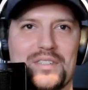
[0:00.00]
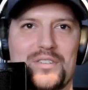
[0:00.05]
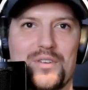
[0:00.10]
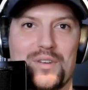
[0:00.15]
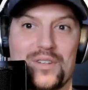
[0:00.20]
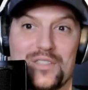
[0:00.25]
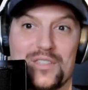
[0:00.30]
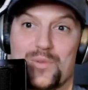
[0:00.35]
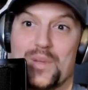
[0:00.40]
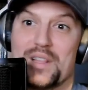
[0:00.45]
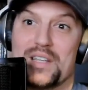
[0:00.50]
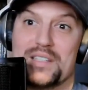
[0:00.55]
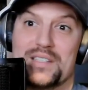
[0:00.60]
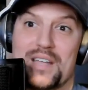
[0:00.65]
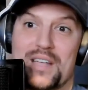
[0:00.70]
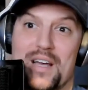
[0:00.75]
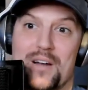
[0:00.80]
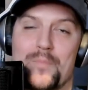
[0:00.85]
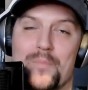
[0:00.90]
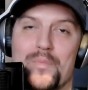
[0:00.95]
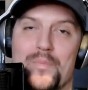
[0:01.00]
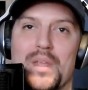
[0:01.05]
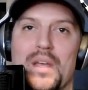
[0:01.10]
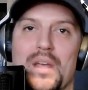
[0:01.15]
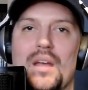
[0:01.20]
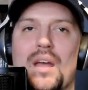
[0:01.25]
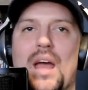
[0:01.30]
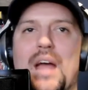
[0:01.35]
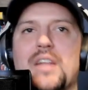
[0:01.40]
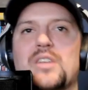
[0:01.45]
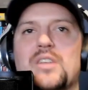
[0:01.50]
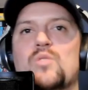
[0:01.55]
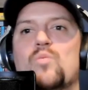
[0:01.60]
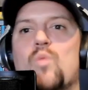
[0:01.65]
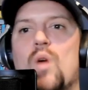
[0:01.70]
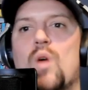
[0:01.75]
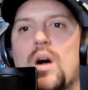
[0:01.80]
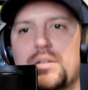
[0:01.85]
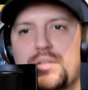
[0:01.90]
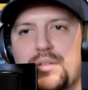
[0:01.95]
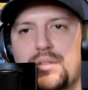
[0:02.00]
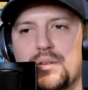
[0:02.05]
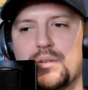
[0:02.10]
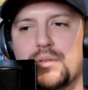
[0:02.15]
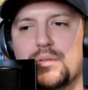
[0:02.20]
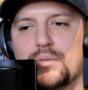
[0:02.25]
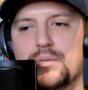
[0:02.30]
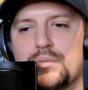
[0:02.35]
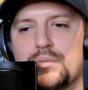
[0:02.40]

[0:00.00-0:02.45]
you can mm-hmm. sweat this out and you want to,